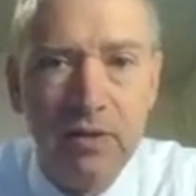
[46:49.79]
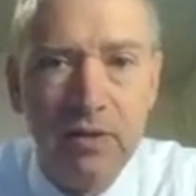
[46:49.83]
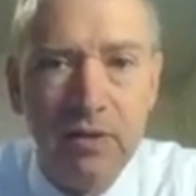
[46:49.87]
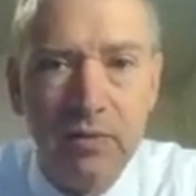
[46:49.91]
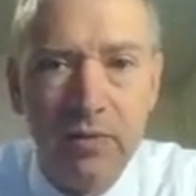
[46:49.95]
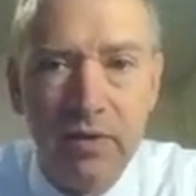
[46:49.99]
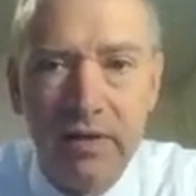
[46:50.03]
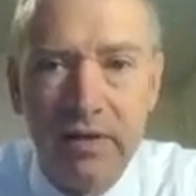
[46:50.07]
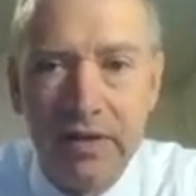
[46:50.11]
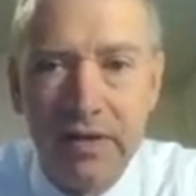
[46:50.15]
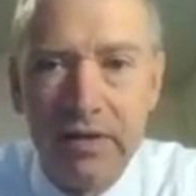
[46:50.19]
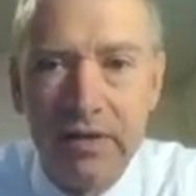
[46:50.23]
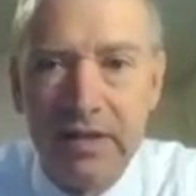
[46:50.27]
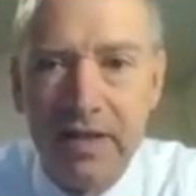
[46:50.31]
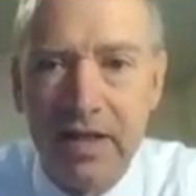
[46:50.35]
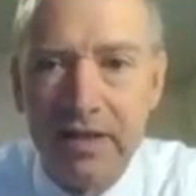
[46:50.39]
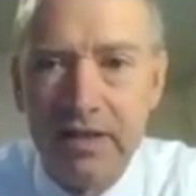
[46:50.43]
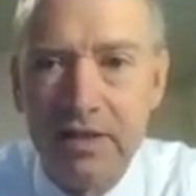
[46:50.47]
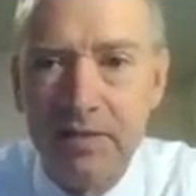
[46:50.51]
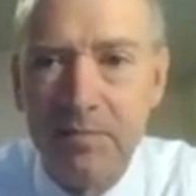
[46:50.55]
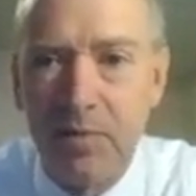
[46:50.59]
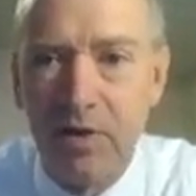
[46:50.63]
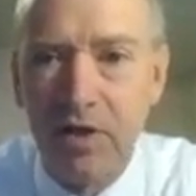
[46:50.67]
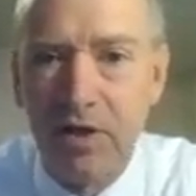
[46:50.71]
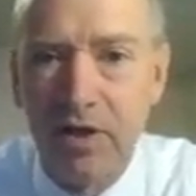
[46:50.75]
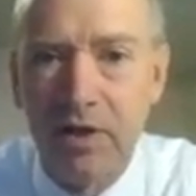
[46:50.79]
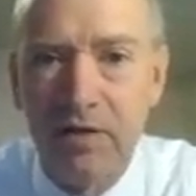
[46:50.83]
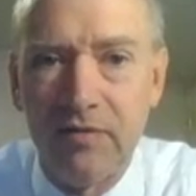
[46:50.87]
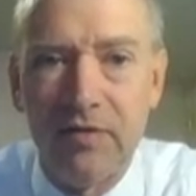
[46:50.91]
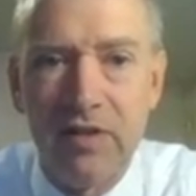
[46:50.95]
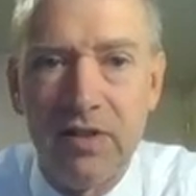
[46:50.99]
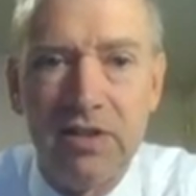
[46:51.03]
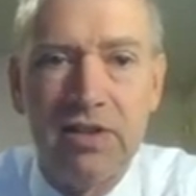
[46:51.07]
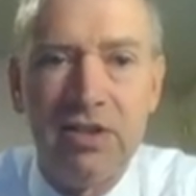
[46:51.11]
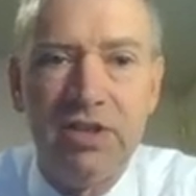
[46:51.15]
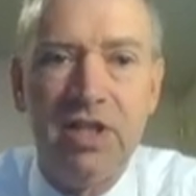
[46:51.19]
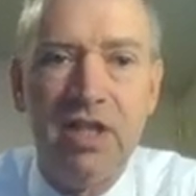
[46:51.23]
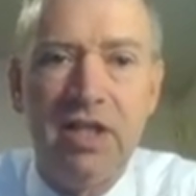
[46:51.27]
We think that's part of
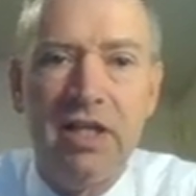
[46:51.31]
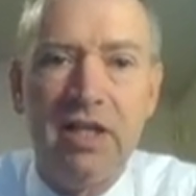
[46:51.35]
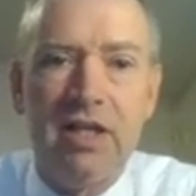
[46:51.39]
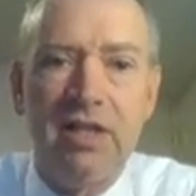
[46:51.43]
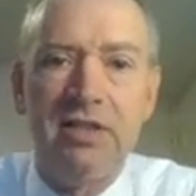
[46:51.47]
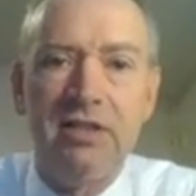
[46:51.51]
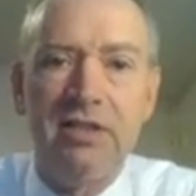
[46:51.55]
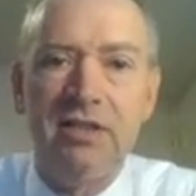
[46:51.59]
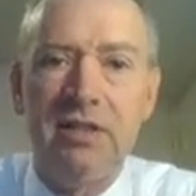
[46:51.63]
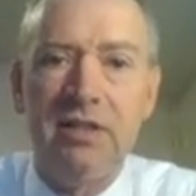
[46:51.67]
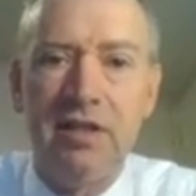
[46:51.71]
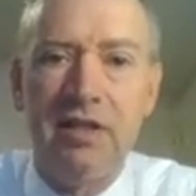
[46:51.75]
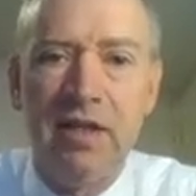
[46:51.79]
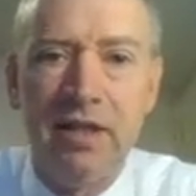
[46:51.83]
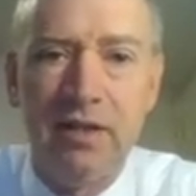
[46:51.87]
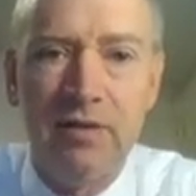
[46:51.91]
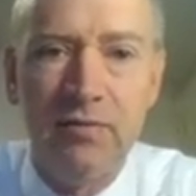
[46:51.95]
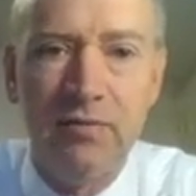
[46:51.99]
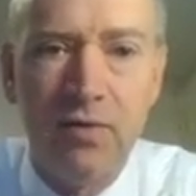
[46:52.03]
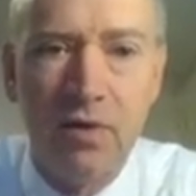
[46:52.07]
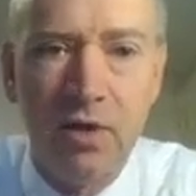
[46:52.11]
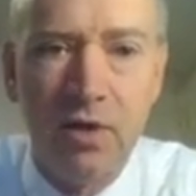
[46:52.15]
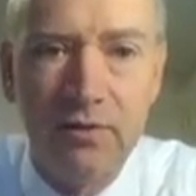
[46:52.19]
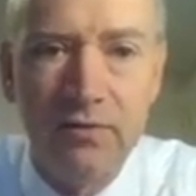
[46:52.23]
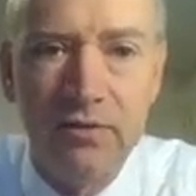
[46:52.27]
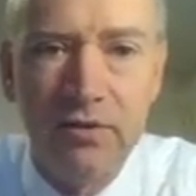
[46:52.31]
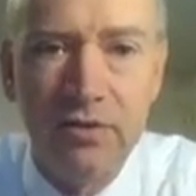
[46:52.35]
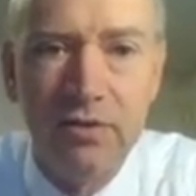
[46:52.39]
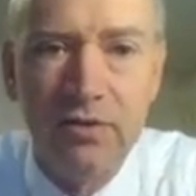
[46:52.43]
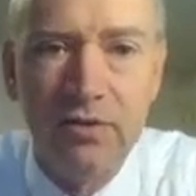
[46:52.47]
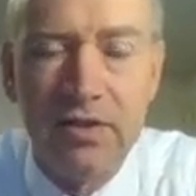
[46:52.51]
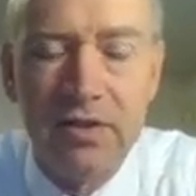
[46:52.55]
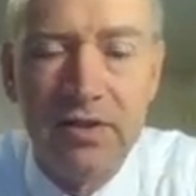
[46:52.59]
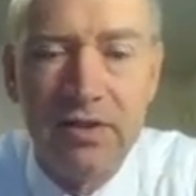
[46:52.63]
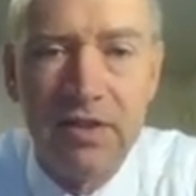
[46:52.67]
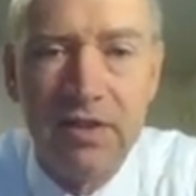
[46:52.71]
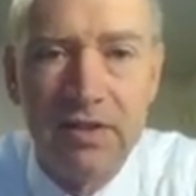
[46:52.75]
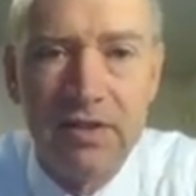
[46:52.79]
this change, and that involves
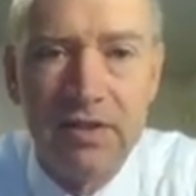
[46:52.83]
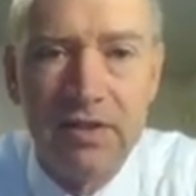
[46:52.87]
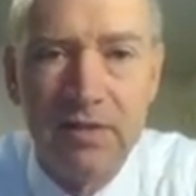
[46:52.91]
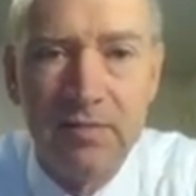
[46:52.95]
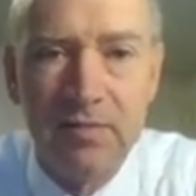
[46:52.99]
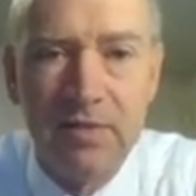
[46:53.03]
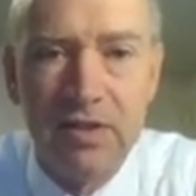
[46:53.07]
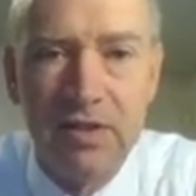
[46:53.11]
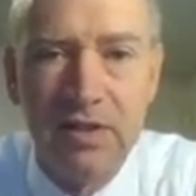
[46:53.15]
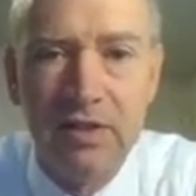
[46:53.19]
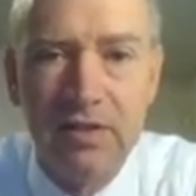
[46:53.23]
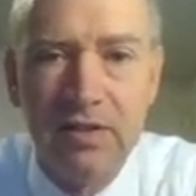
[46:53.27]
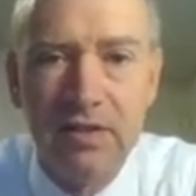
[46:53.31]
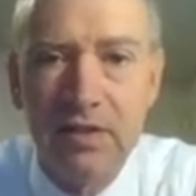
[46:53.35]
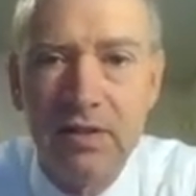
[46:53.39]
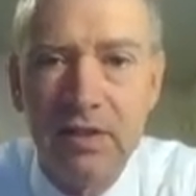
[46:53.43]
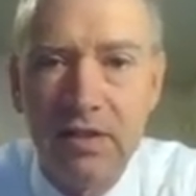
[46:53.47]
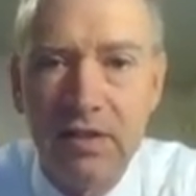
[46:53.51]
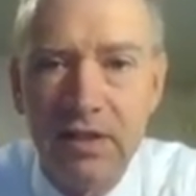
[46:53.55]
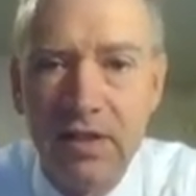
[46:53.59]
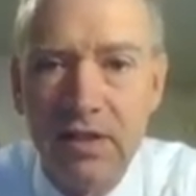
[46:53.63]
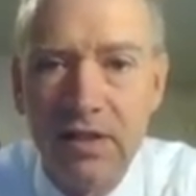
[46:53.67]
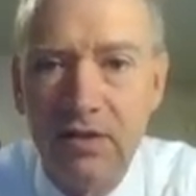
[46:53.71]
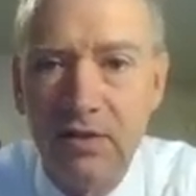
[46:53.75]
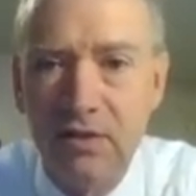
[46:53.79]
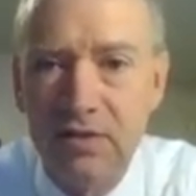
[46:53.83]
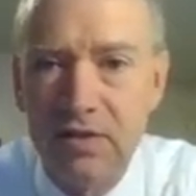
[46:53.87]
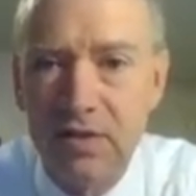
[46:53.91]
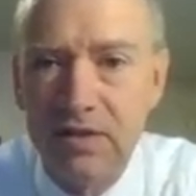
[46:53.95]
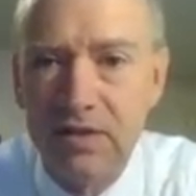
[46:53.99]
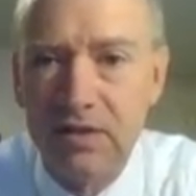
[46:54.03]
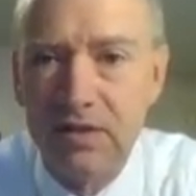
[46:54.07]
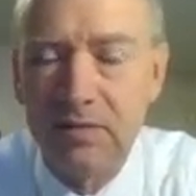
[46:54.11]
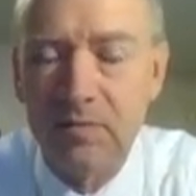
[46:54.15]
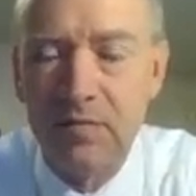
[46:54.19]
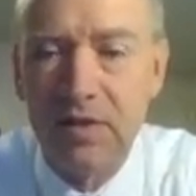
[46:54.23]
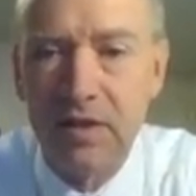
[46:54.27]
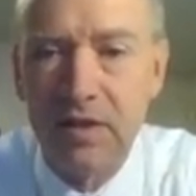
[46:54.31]
using systems thinking and
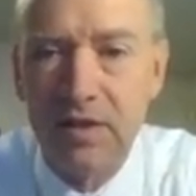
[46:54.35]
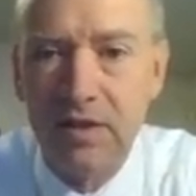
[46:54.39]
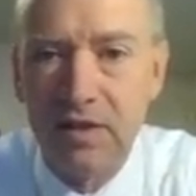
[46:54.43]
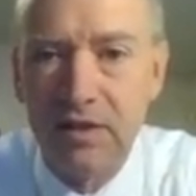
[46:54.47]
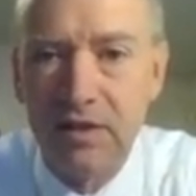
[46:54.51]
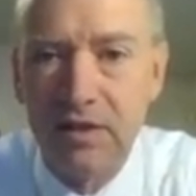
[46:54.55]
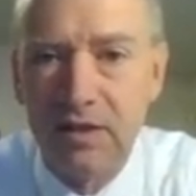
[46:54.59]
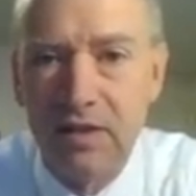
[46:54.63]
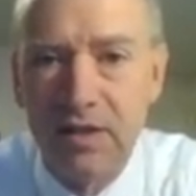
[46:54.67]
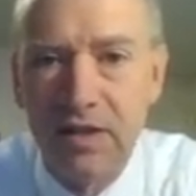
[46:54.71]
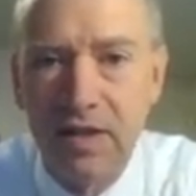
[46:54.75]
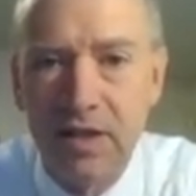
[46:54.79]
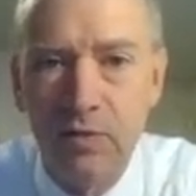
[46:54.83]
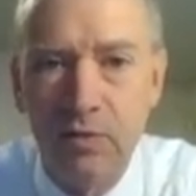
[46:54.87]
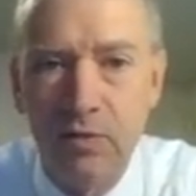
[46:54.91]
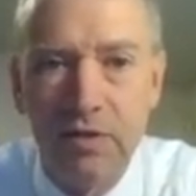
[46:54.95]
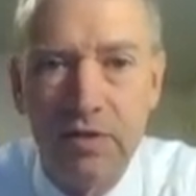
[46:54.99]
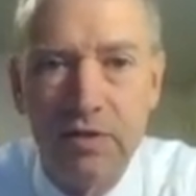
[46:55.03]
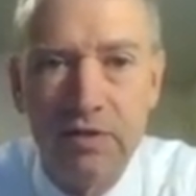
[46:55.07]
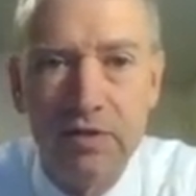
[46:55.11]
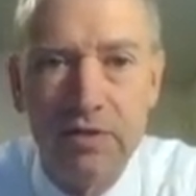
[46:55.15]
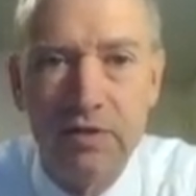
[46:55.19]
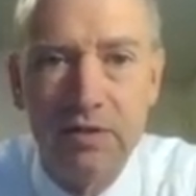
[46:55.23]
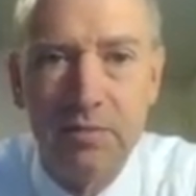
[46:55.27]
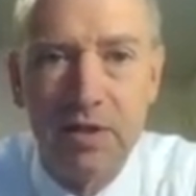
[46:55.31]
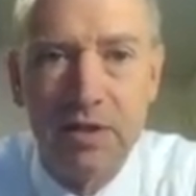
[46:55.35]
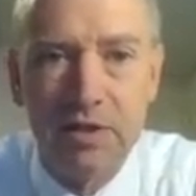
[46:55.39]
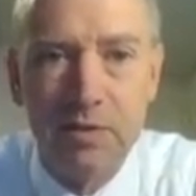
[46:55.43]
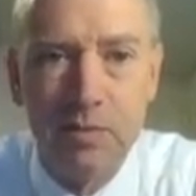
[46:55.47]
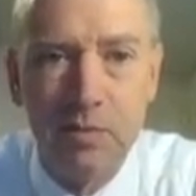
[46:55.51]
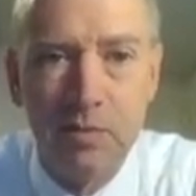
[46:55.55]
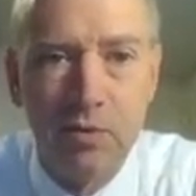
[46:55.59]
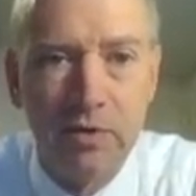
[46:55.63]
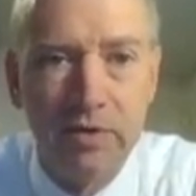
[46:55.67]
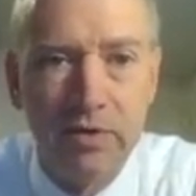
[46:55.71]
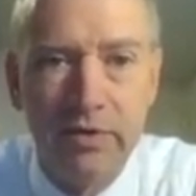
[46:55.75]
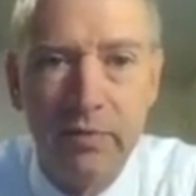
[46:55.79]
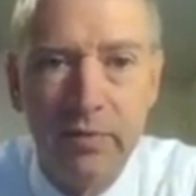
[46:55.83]
ecosystem thinking and networks much
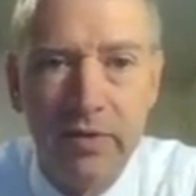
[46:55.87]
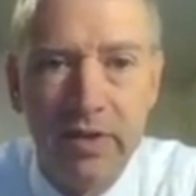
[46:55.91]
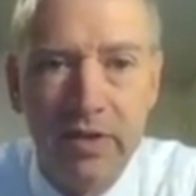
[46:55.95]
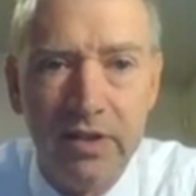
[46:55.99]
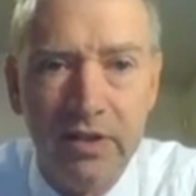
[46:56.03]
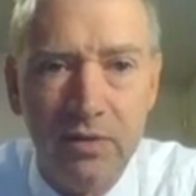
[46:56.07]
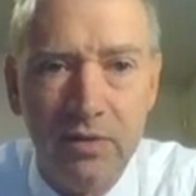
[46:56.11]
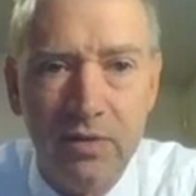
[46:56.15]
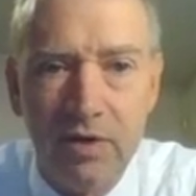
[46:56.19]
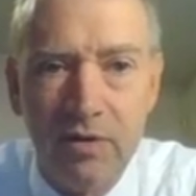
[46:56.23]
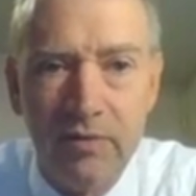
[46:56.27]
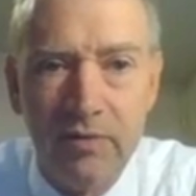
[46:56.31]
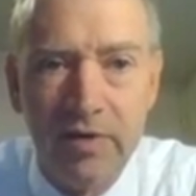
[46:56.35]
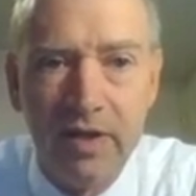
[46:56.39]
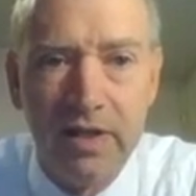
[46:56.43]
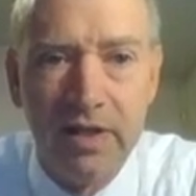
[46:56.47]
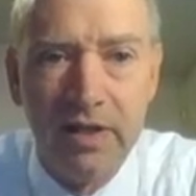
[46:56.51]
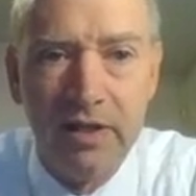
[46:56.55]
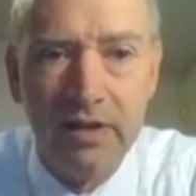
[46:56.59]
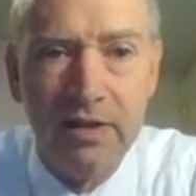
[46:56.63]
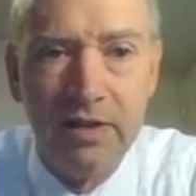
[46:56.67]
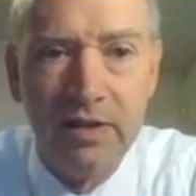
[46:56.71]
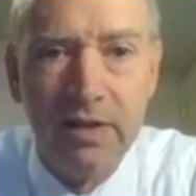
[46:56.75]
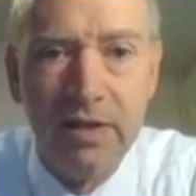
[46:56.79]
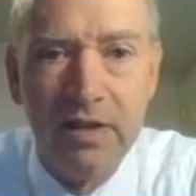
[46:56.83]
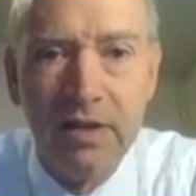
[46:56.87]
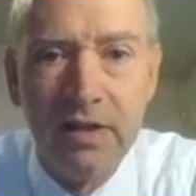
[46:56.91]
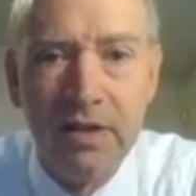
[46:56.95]
more than we do already.